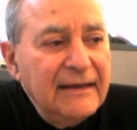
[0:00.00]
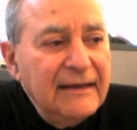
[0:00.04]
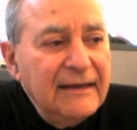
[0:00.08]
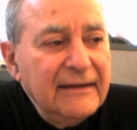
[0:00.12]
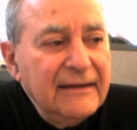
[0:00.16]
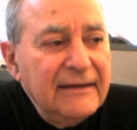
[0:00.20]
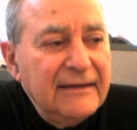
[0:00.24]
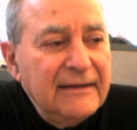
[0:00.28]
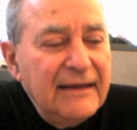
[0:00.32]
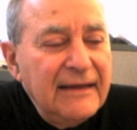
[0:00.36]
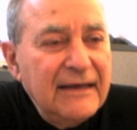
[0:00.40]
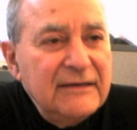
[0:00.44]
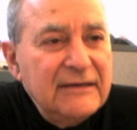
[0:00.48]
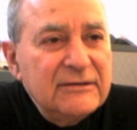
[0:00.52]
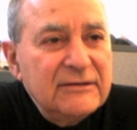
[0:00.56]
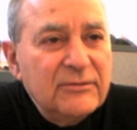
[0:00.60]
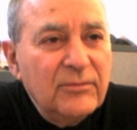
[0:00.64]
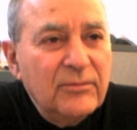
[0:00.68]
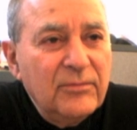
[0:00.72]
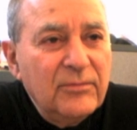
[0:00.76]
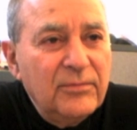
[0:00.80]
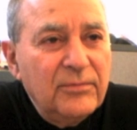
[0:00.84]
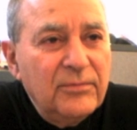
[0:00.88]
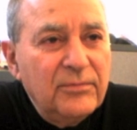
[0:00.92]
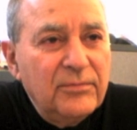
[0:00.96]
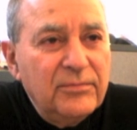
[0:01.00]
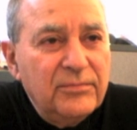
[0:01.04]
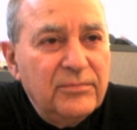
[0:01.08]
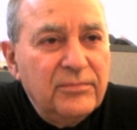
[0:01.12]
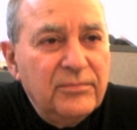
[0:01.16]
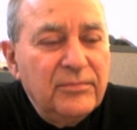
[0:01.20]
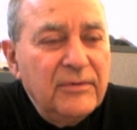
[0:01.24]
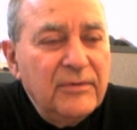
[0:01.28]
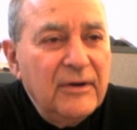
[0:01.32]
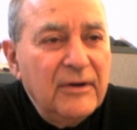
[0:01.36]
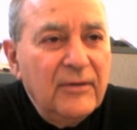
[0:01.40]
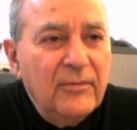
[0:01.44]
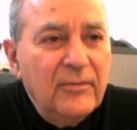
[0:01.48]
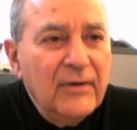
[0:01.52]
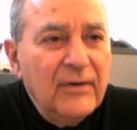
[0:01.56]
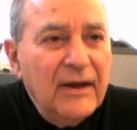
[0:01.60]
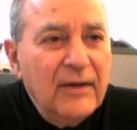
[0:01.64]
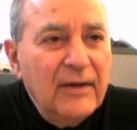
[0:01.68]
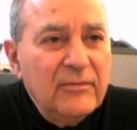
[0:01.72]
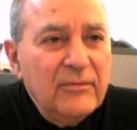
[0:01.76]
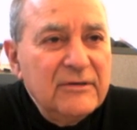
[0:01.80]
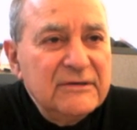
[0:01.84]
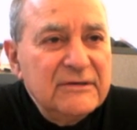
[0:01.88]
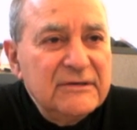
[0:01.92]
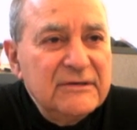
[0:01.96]
in the days,
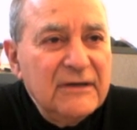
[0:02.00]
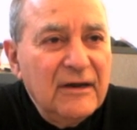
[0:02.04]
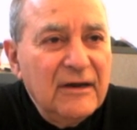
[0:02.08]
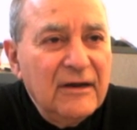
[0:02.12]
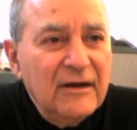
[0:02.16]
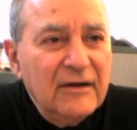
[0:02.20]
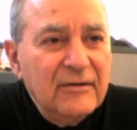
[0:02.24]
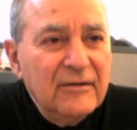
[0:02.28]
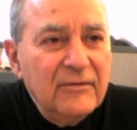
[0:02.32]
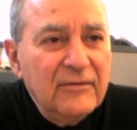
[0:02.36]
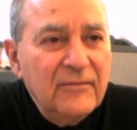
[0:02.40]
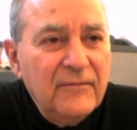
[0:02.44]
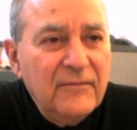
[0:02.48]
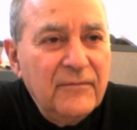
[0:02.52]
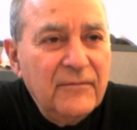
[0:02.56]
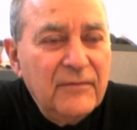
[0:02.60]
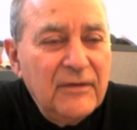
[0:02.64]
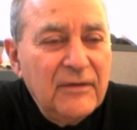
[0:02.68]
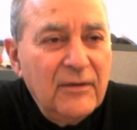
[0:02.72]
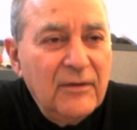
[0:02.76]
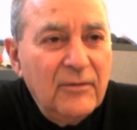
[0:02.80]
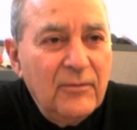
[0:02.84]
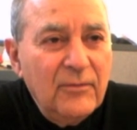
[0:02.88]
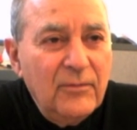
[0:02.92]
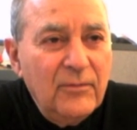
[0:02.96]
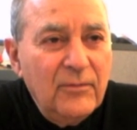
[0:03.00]
when I was young.